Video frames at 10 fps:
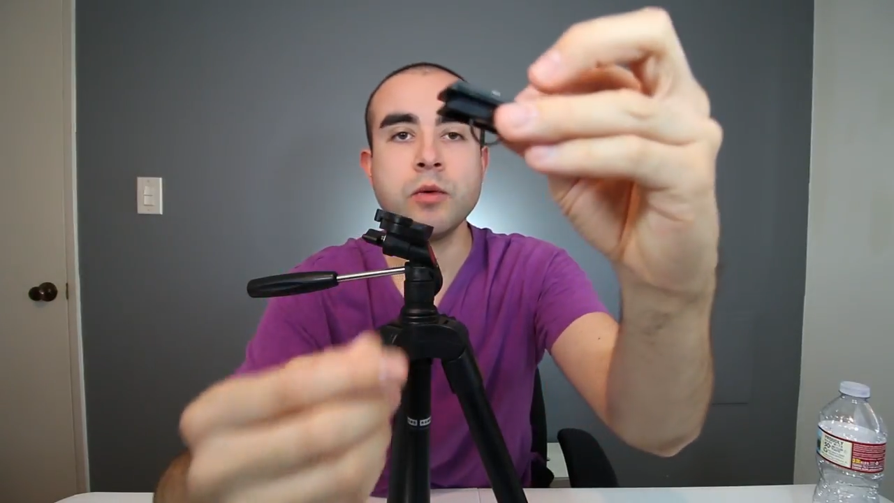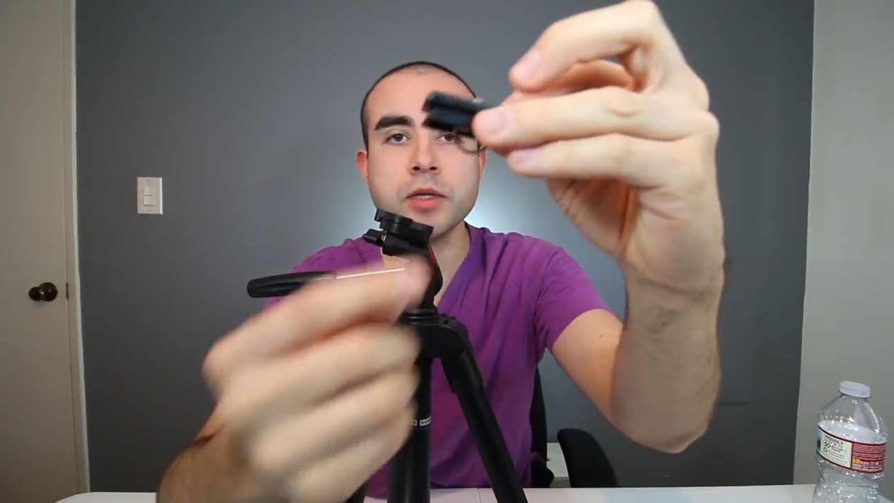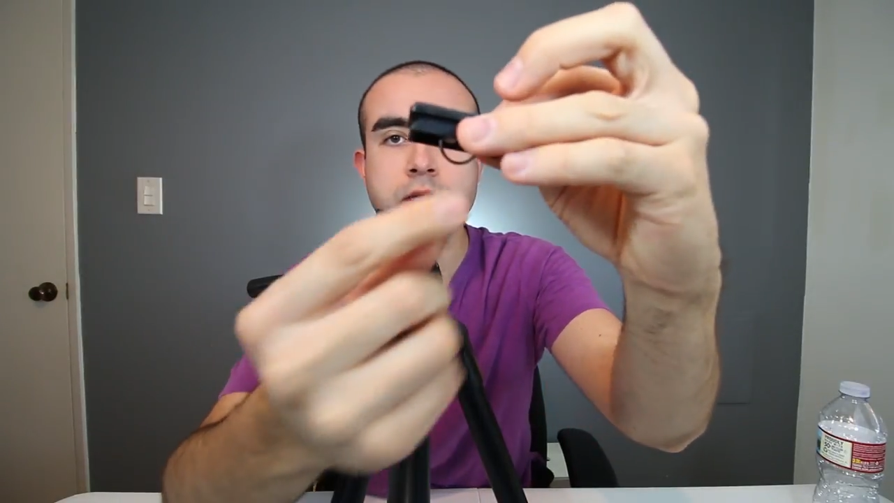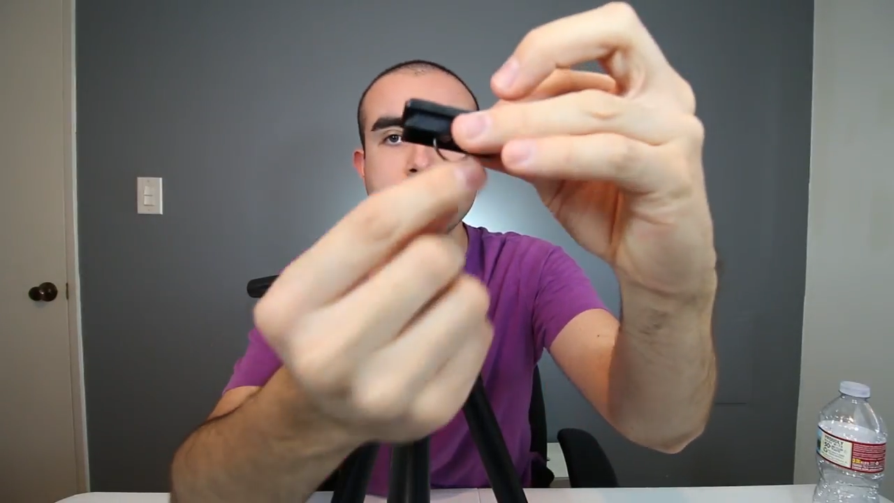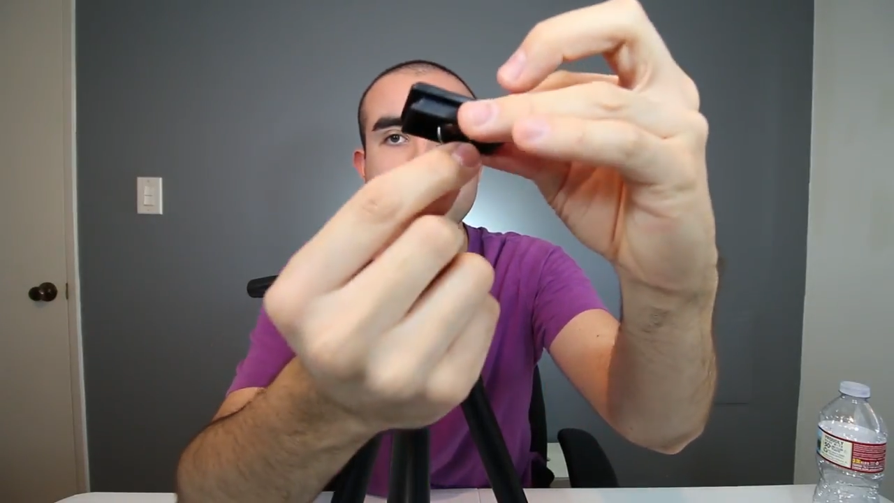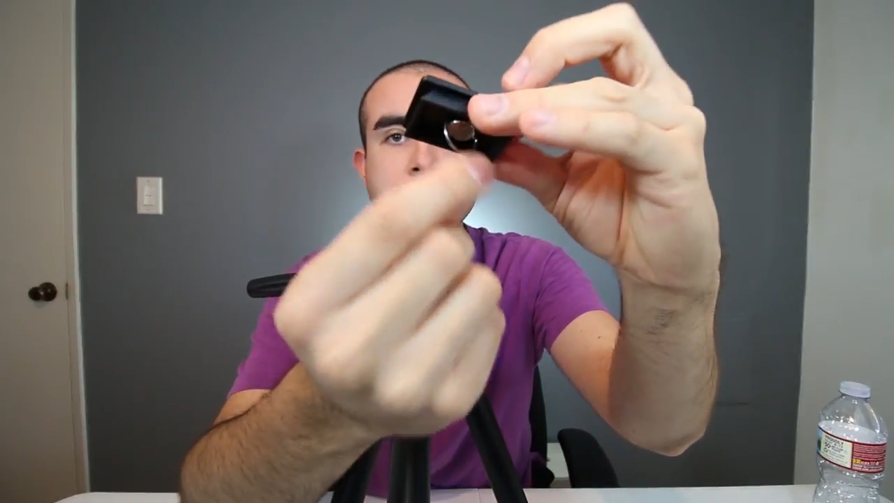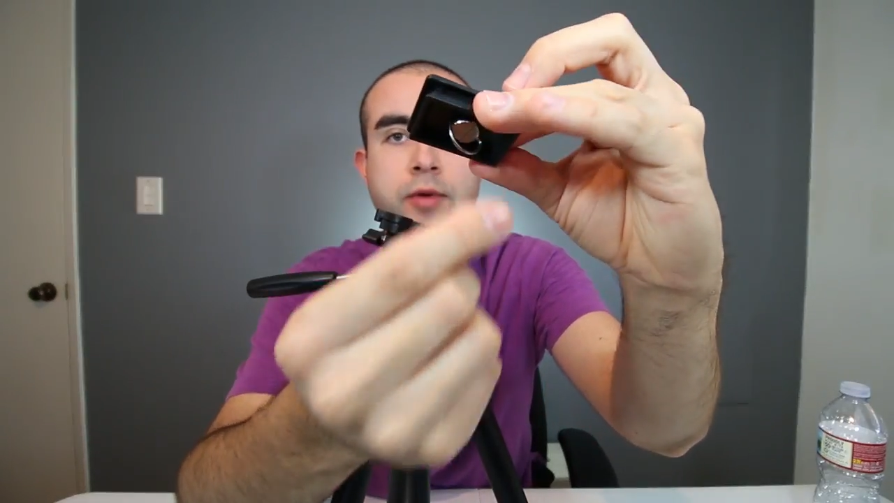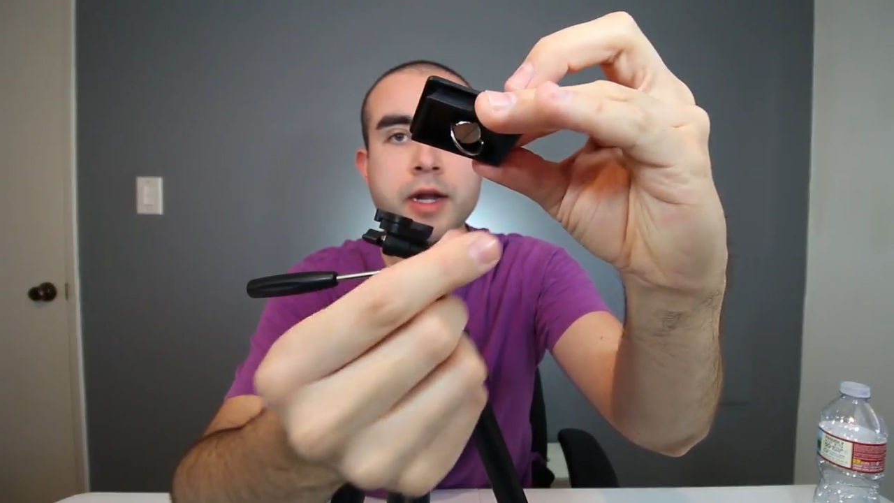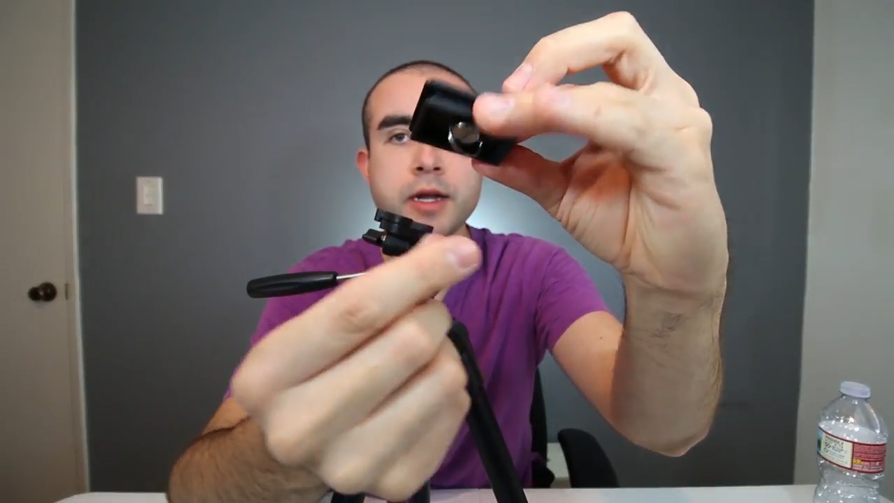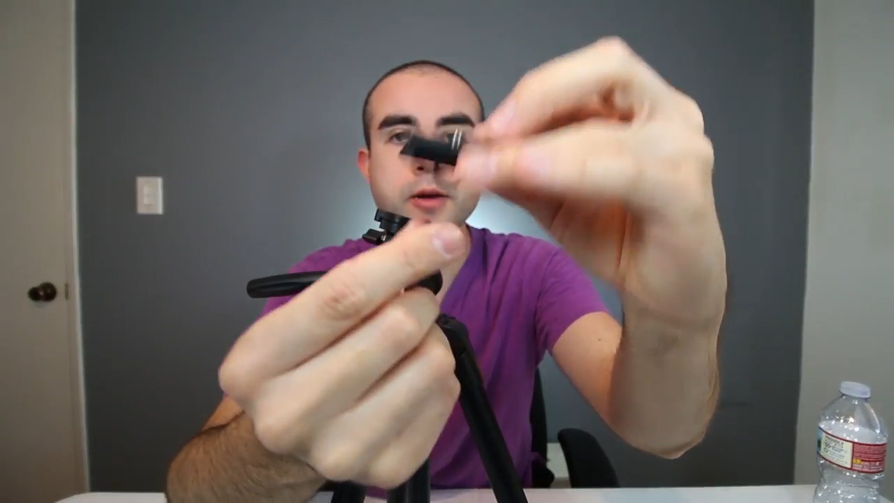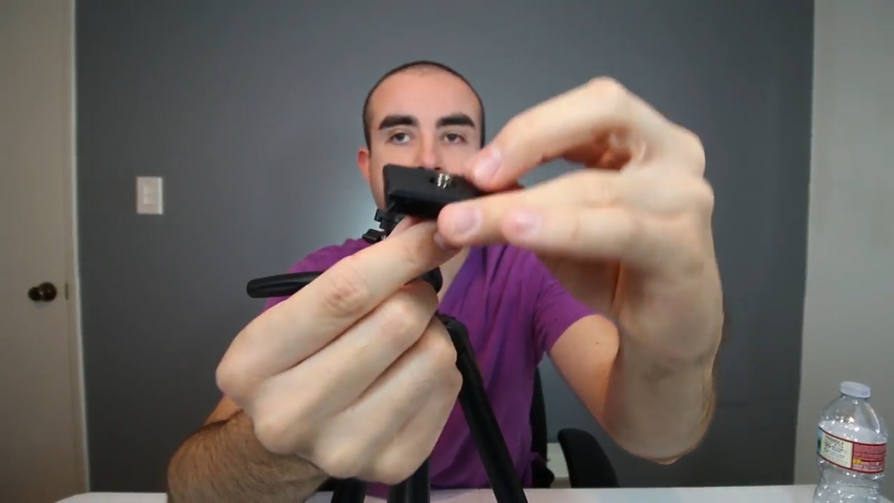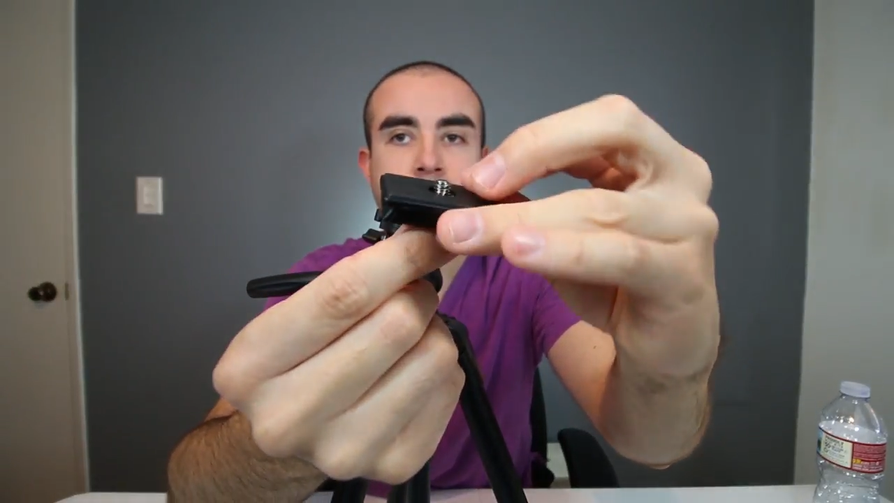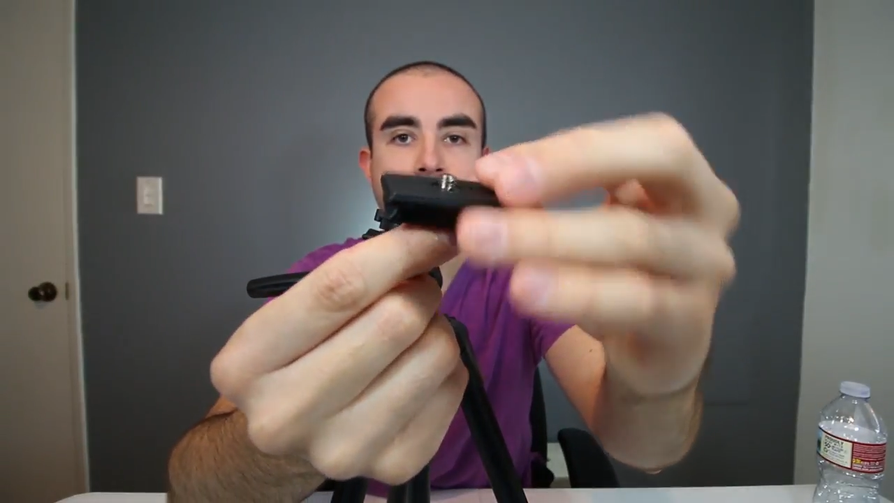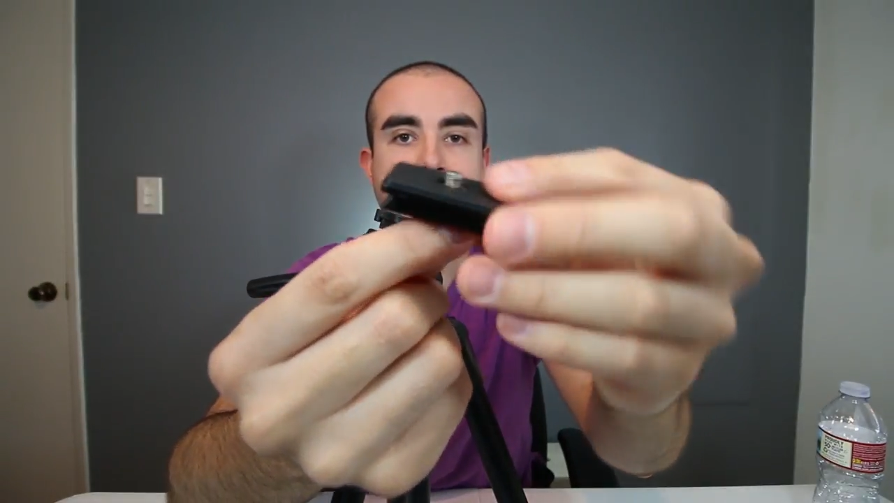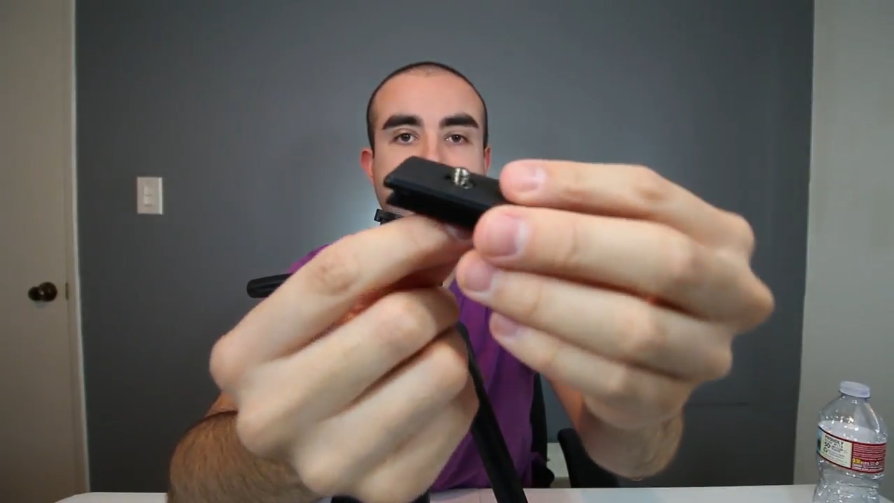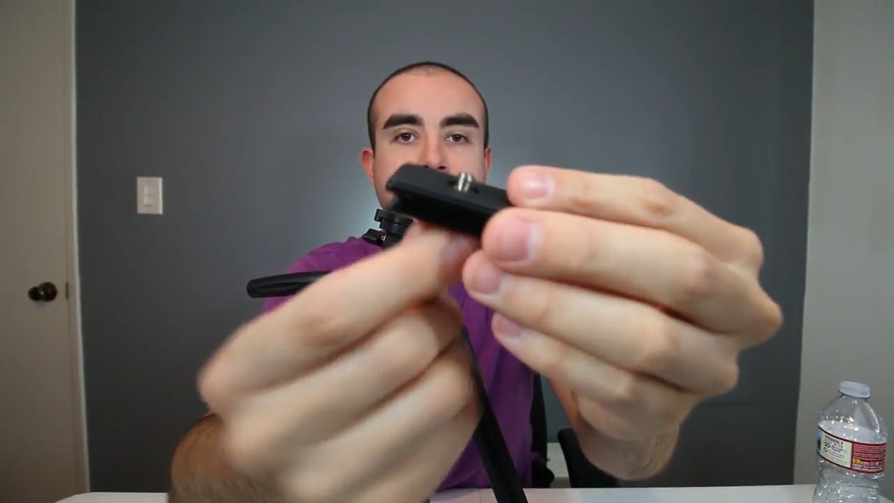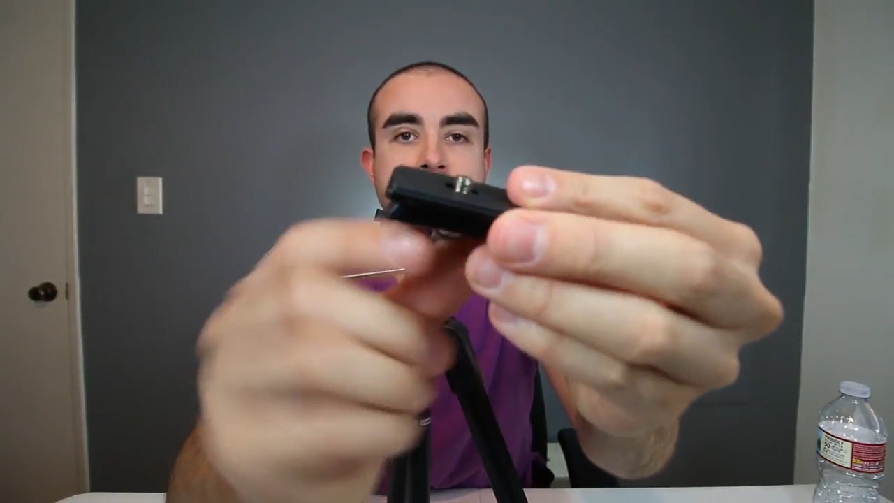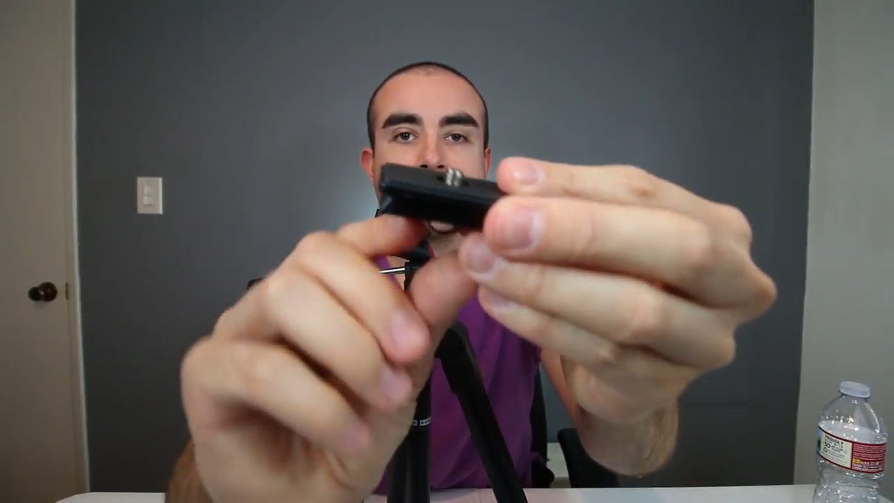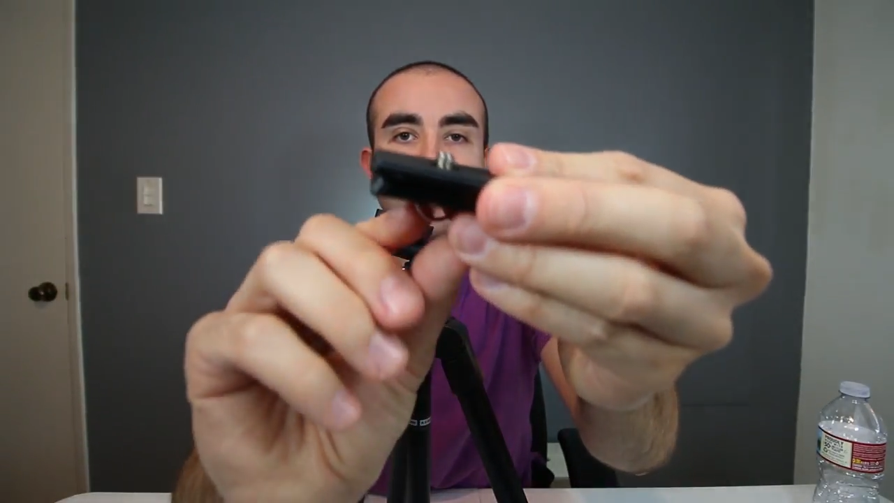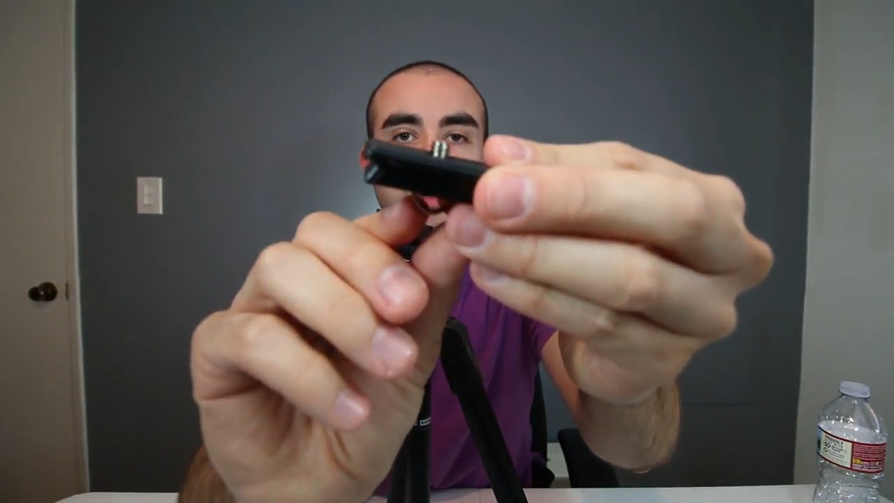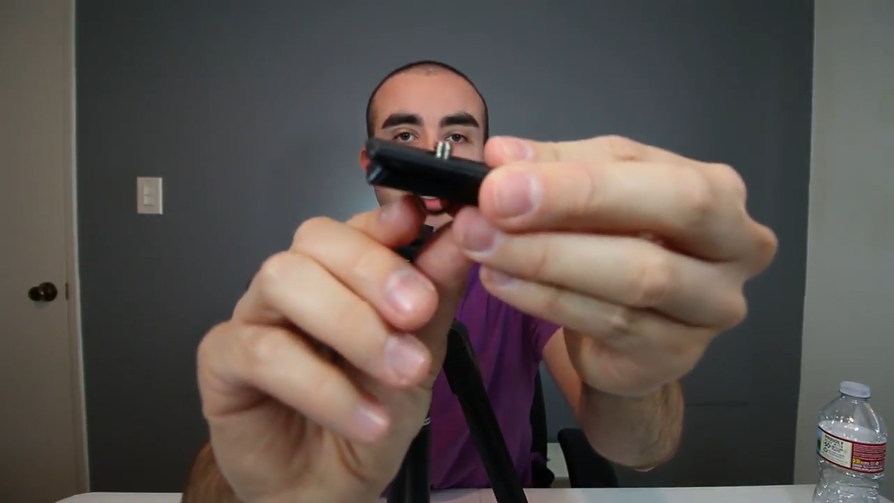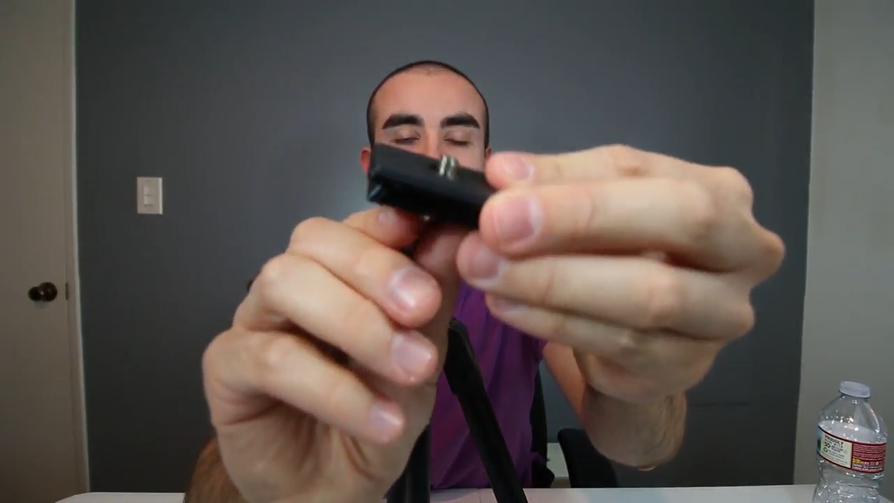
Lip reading: with a little ring right here, to